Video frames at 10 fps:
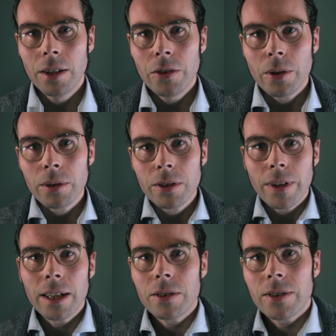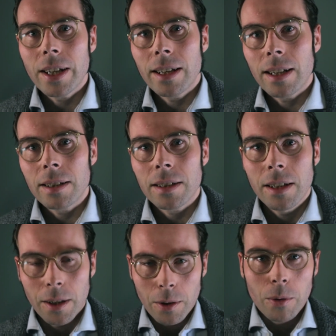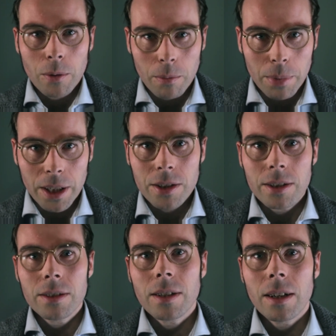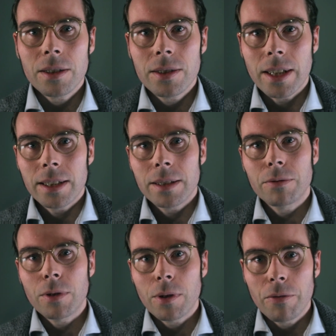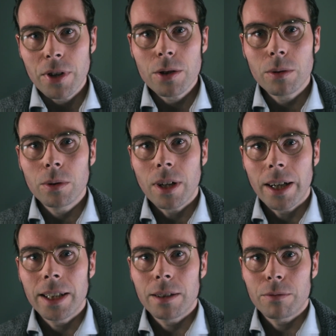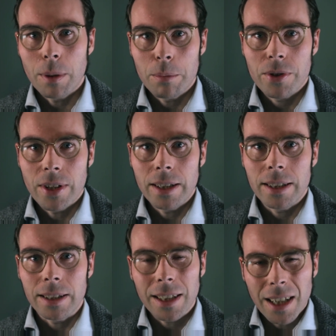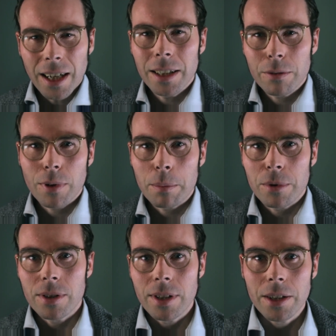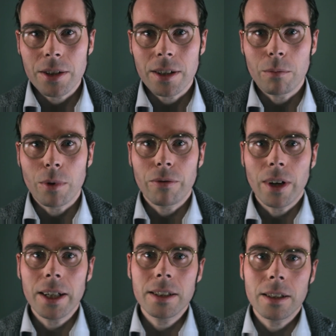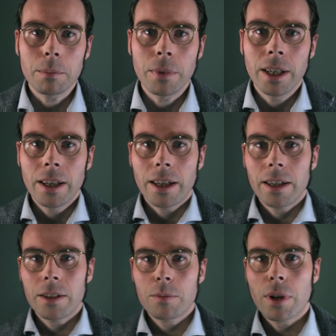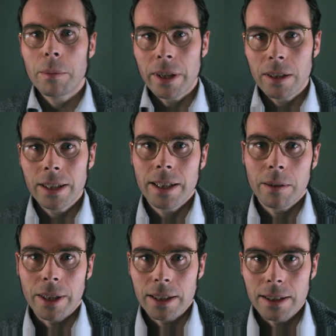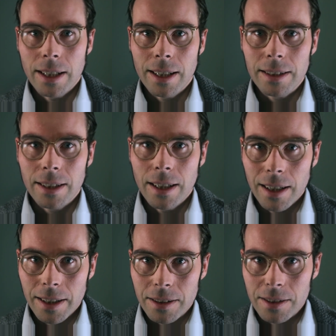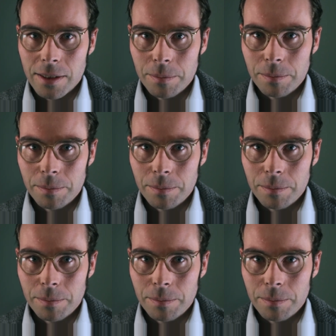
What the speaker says: So it's fair to say that pictures are distinctive for a visual kind of representing. The kind of representation that we find in them is primarily directed at the eyes.